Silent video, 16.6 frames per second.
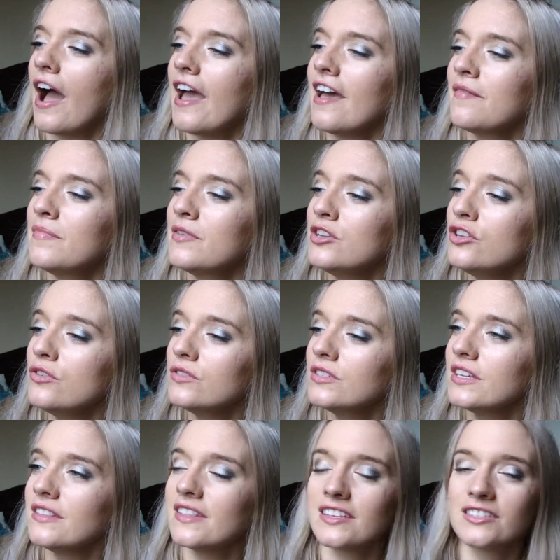have been
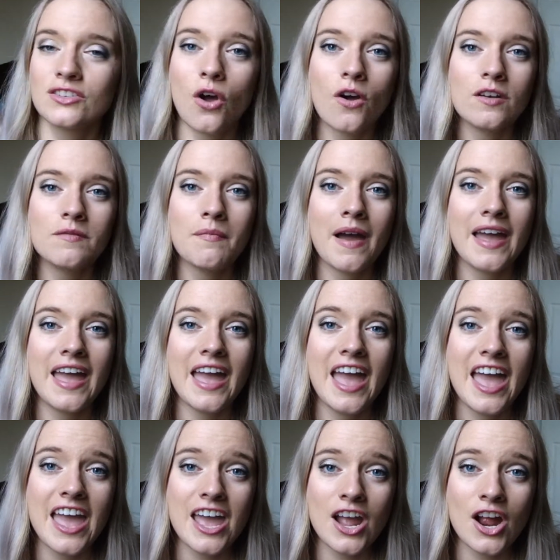using this on my
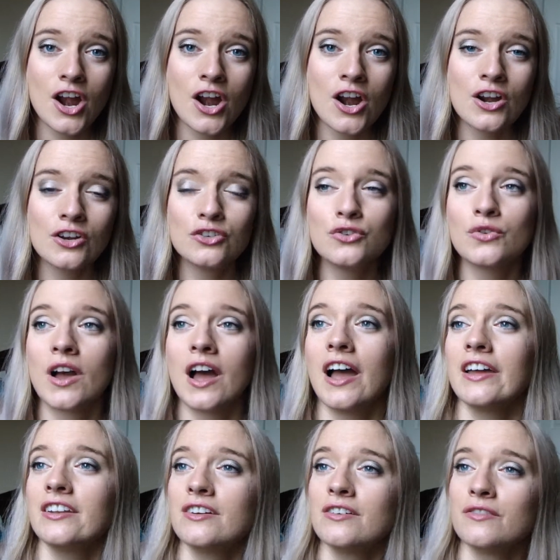hair to
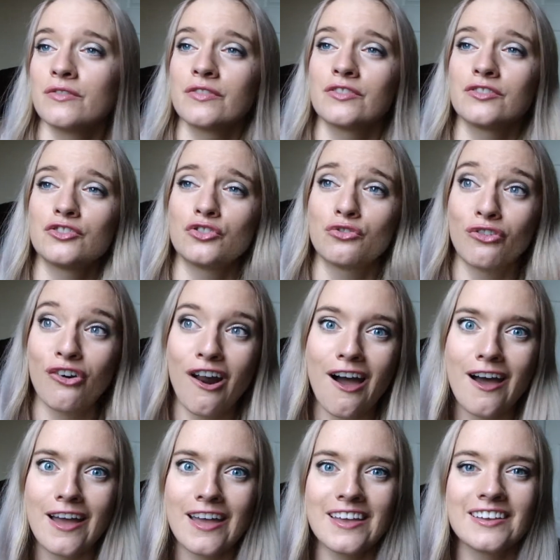kind of
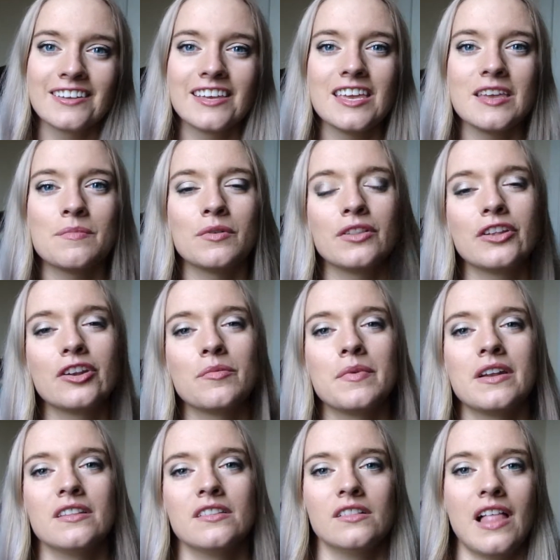try and keep a little
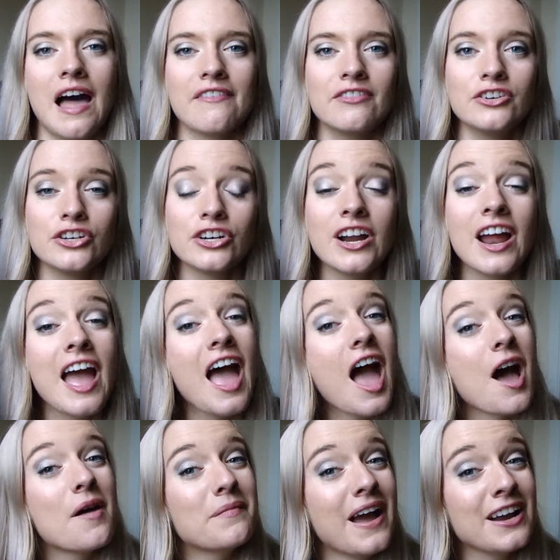bit of the lavender.
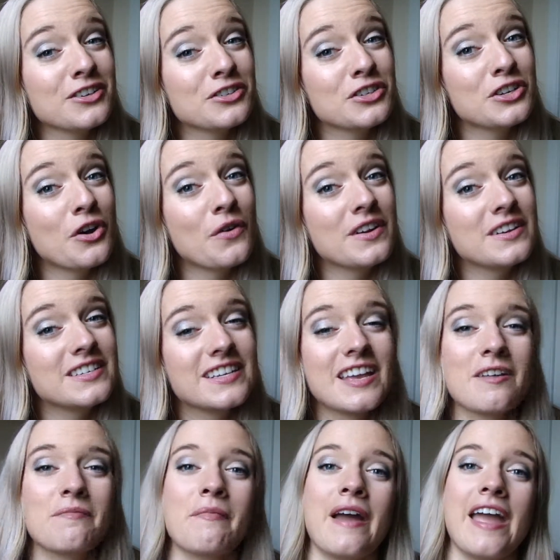I'm actually going to
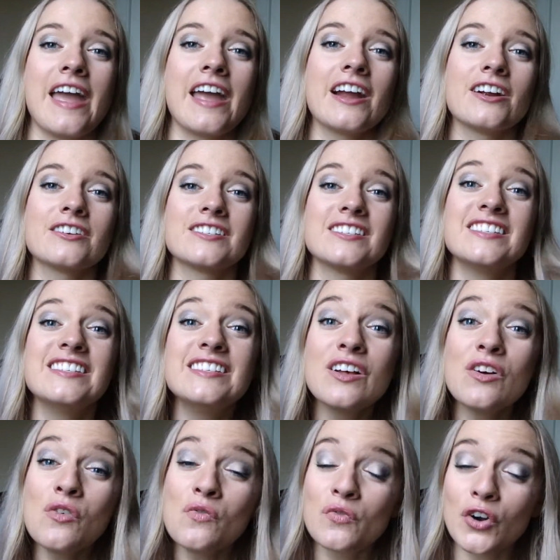get my hair
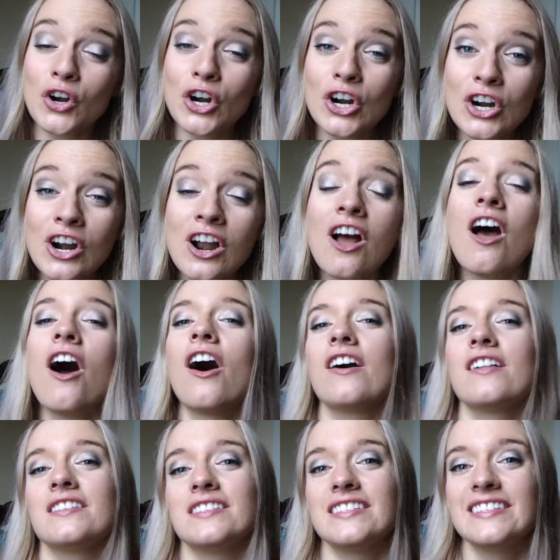silver
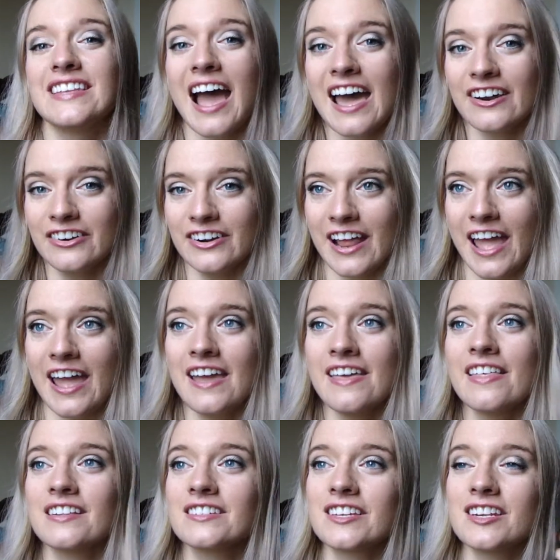on Saturday.
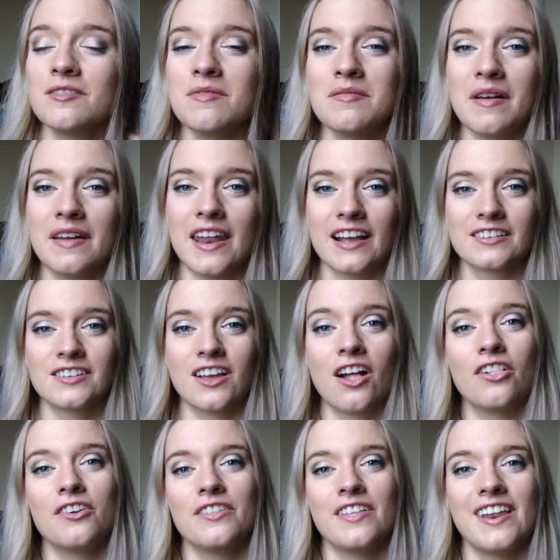That's going to be my next
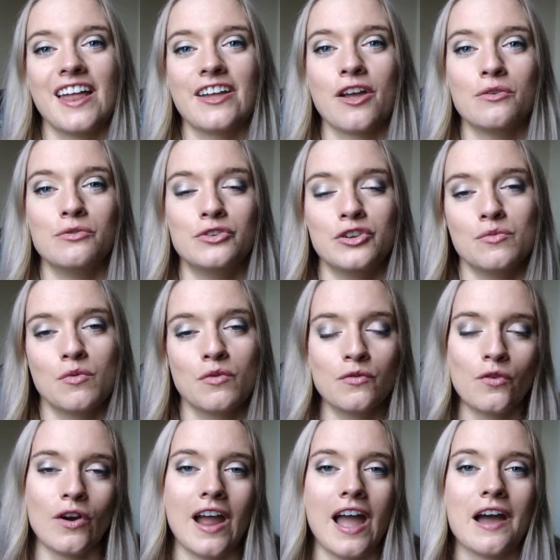color that I go to
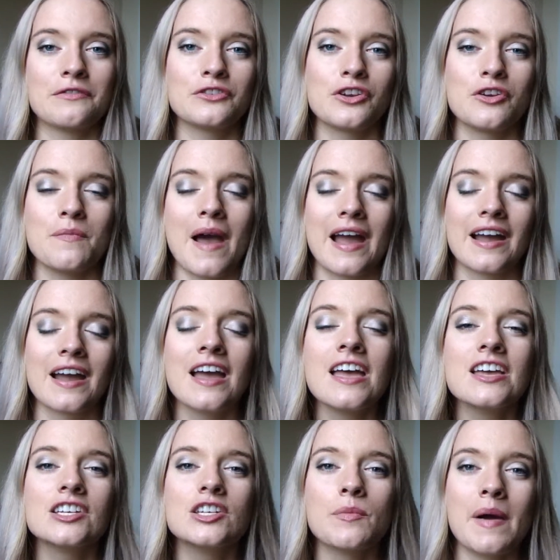before I have to go back
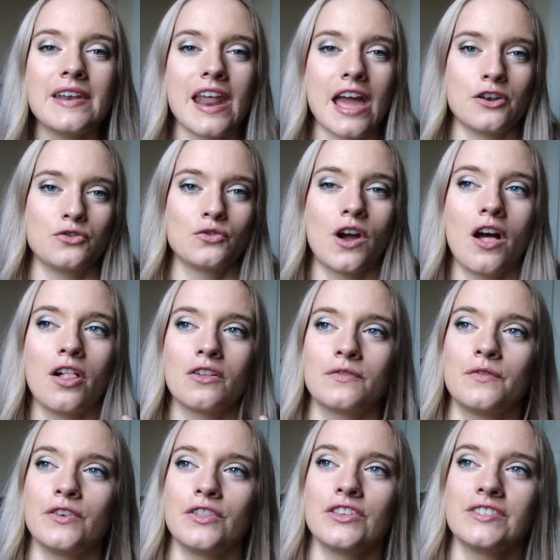to my natural color
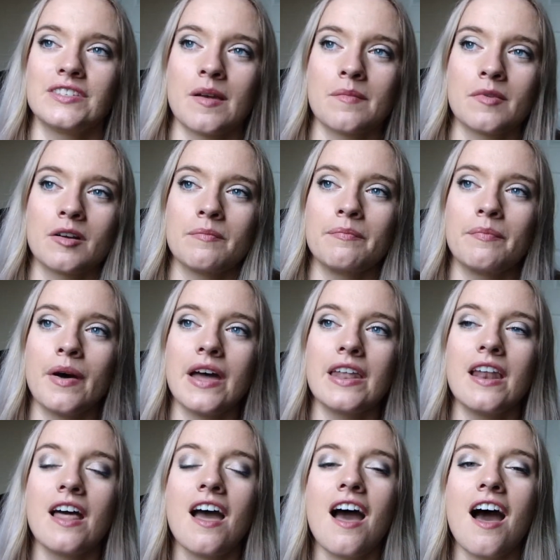for the summer. But